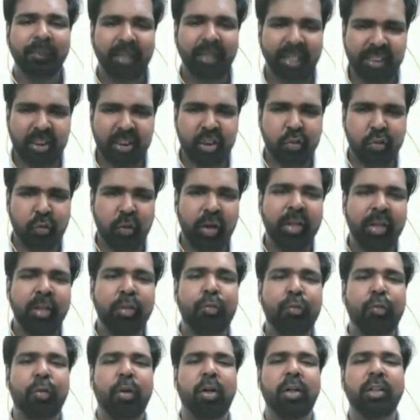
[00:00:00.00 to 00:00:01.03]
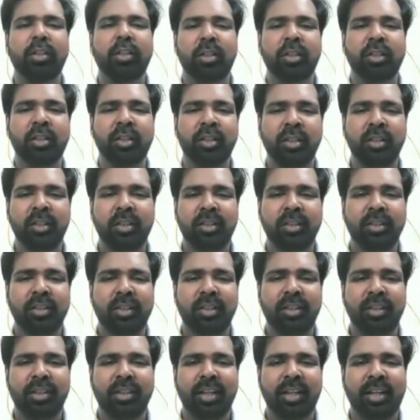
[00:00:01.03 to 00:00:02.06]
it shrunk further
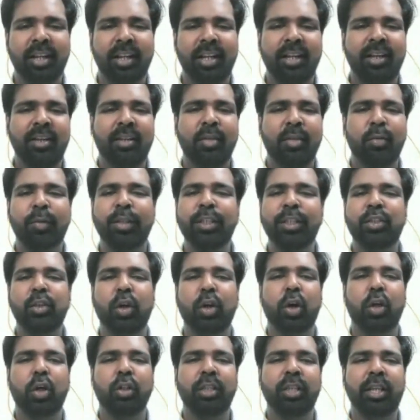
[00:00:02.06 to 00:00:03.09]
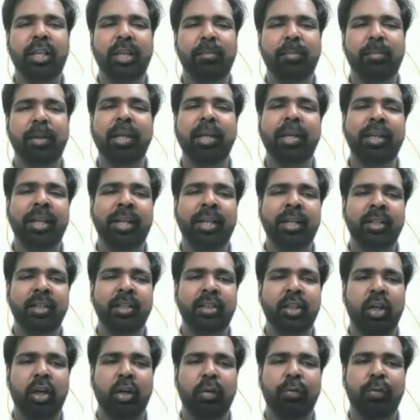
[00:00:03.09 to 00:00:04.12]
and we saw the
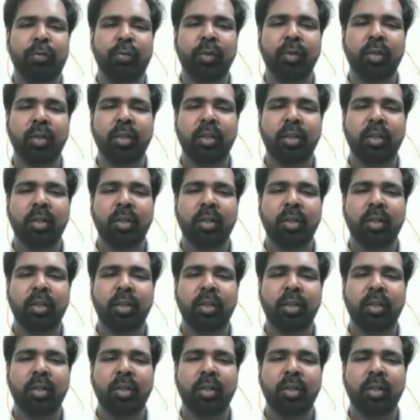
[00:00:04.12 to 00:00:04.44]
beginnings of